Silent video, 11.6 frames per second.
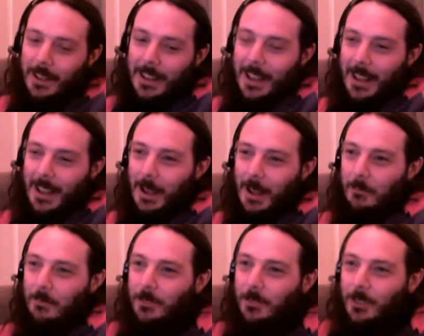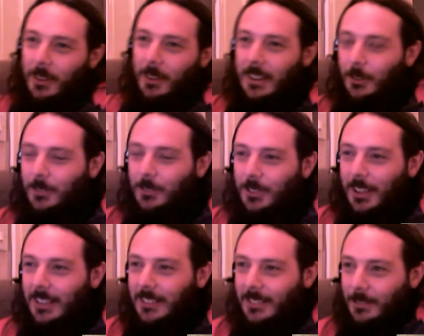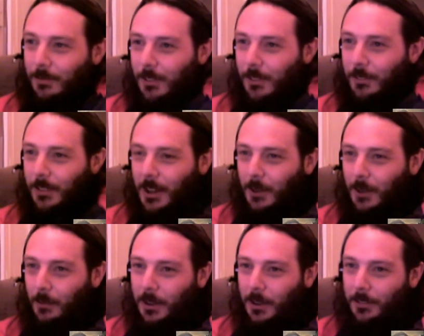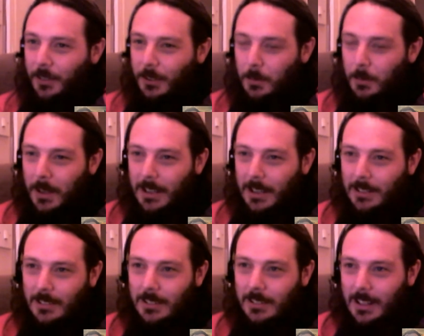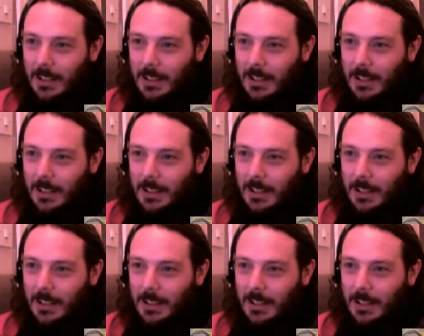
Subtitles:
So a nod to Jace for the hard work on the Facebook page, and